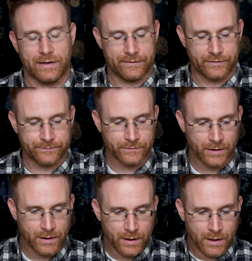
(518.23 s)
whatever.
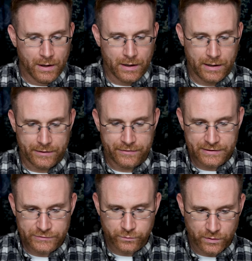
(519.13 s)

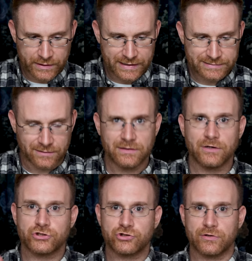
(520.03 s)
This one is a
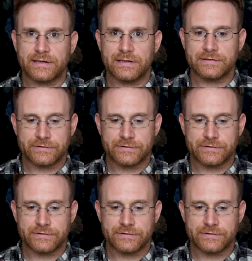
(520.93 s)
little tricky.